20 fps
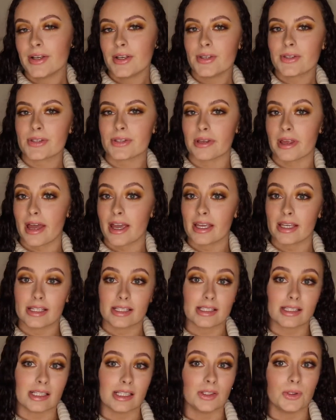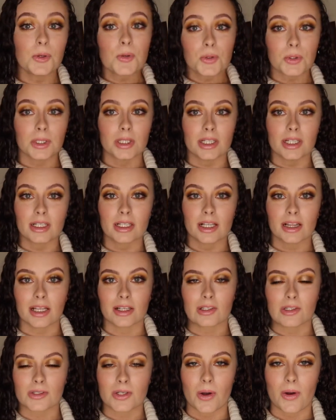So that is the neutral look.
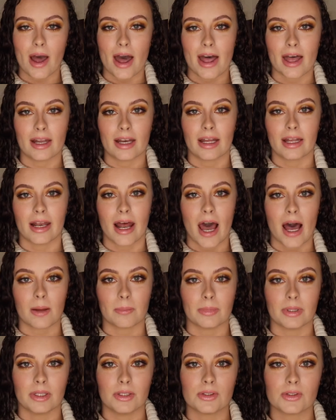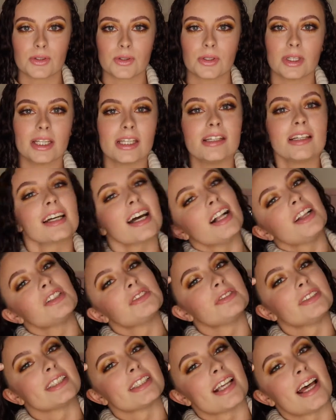Let's go ahead and hop into the
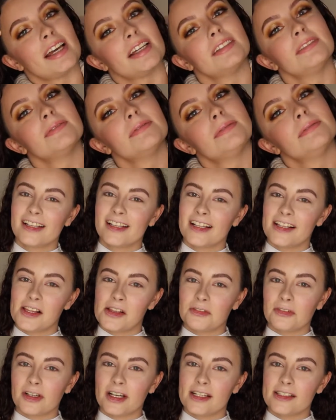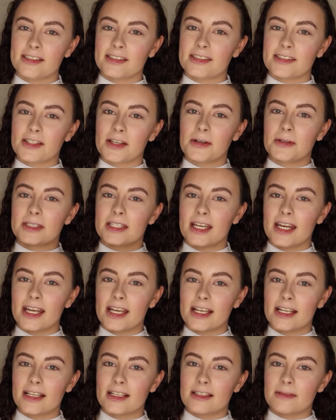colorful side. Hello friends, so
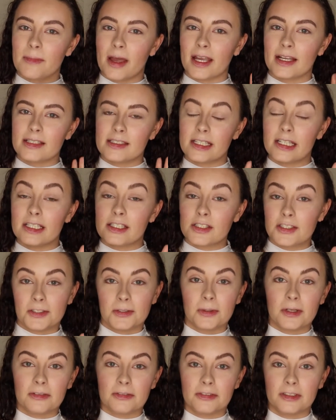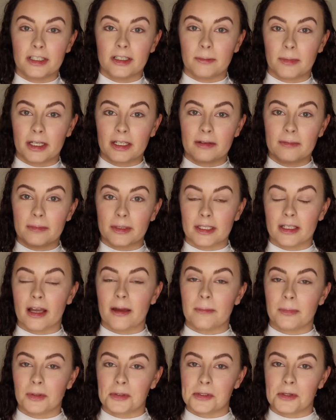today is my day 2 of filming, but I
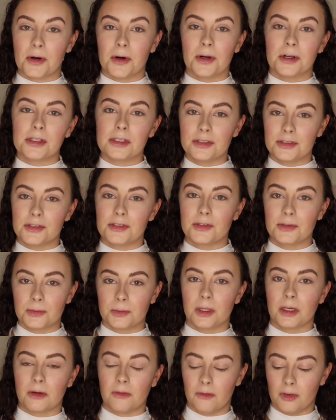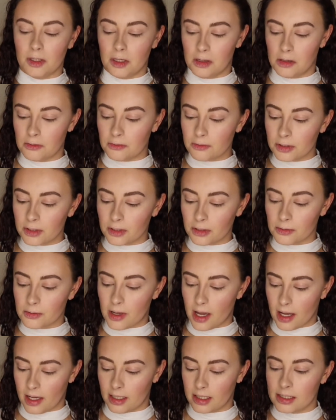put it all into one video for you
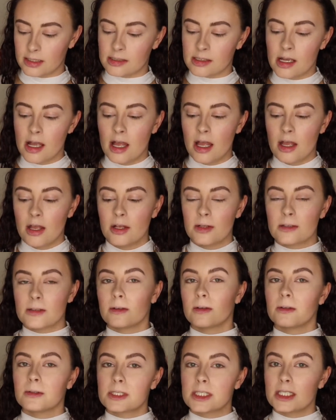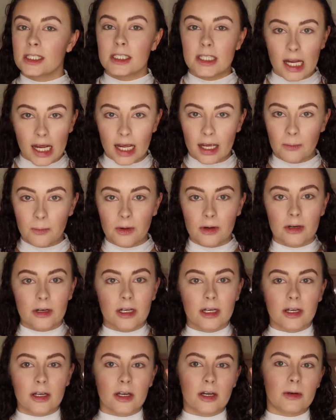guys. So today we are going
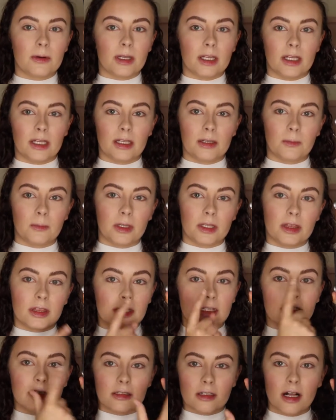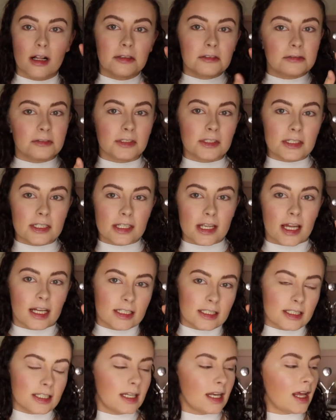to go in with the colorful side
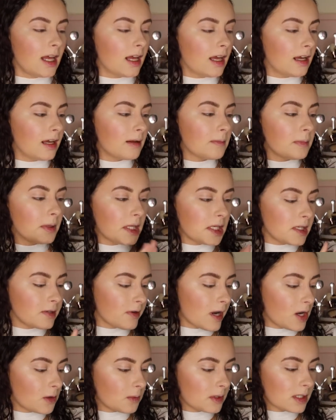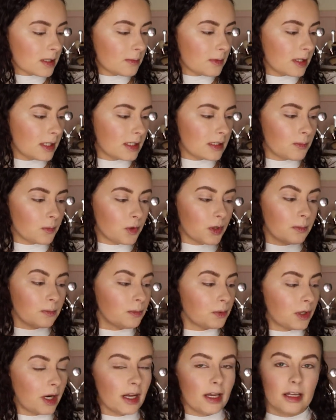today and play around with some of these more
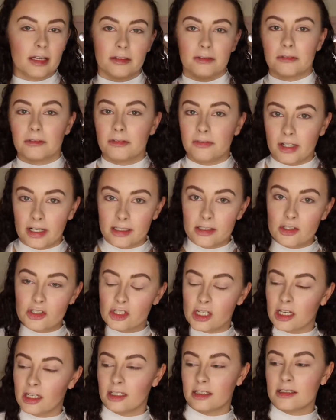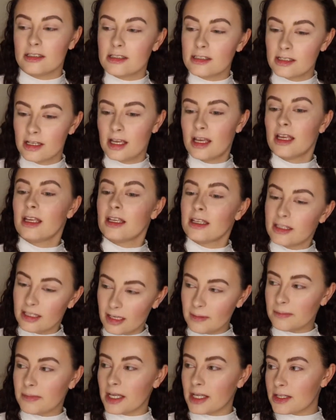bright and fun shades.
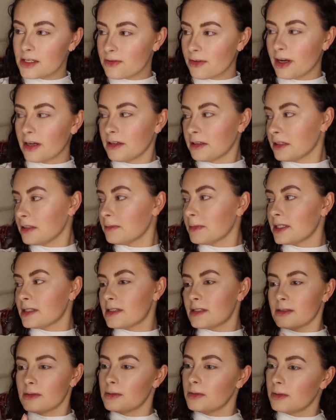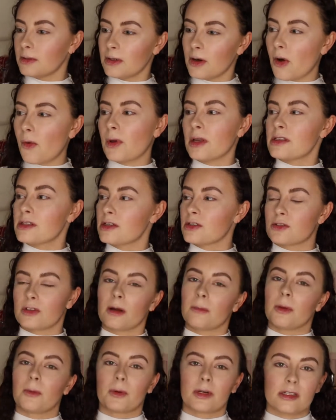Yep, that's right, Artemis. You always
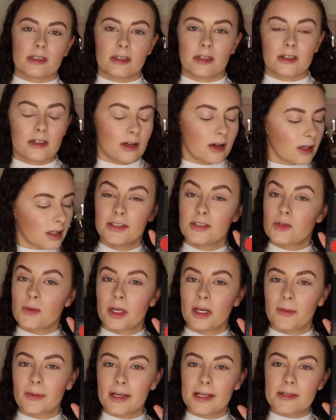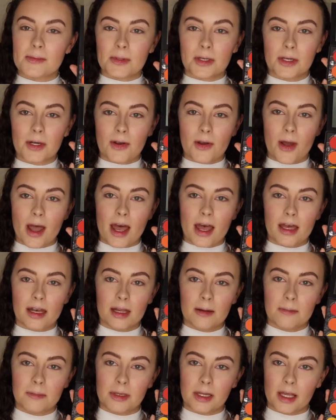interrupt me when I start talking. So anyways, we're going to go ahead
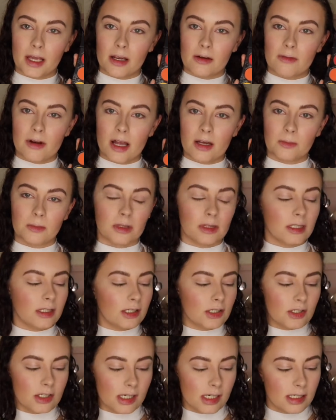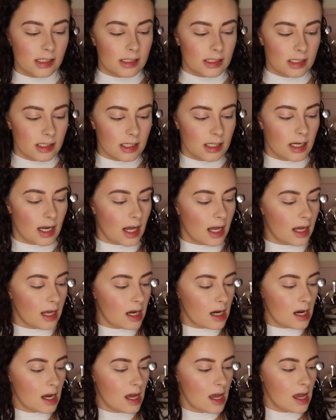and play around with these shades
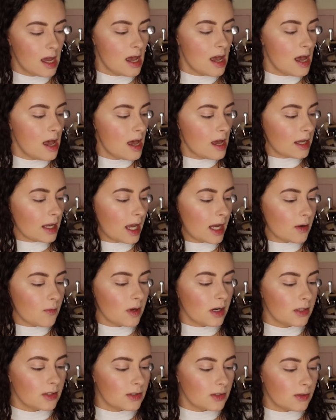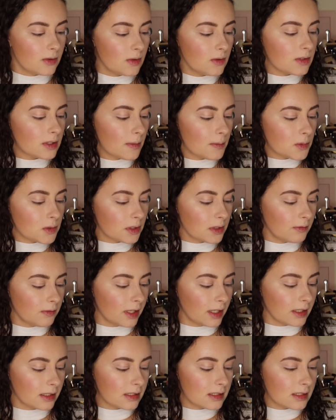today. Kind of want to do some sort of
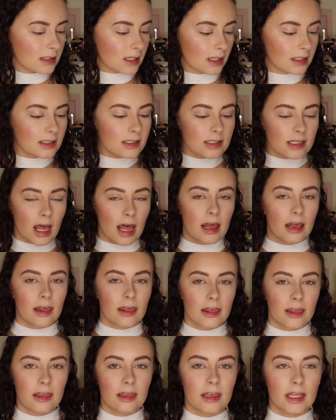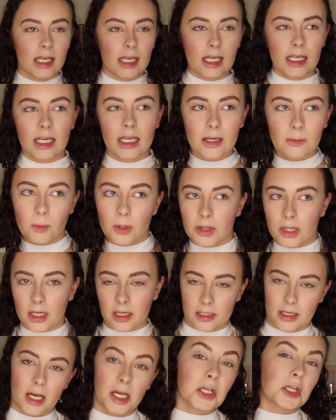like sunset thing with a
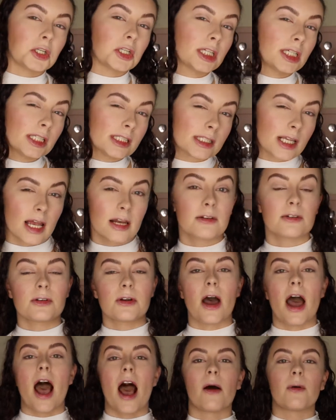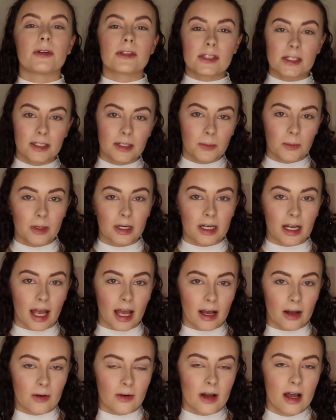cut crease. I don't know how it's going to work
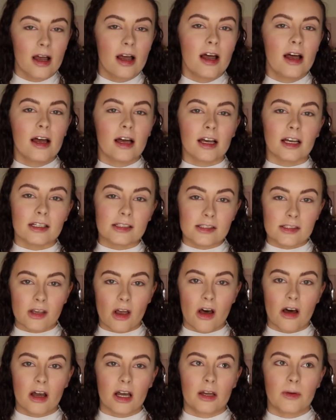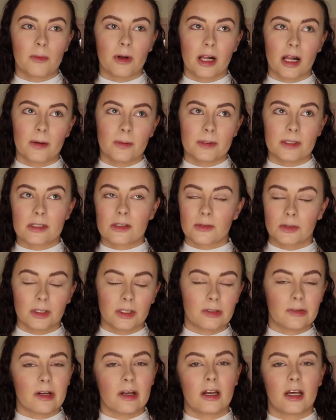out. I saw it while I was scrolling
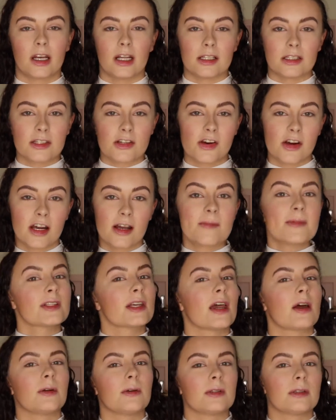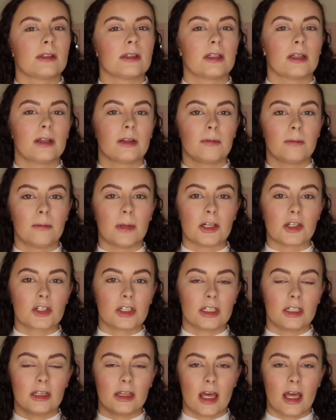around on Instagram, so I will mention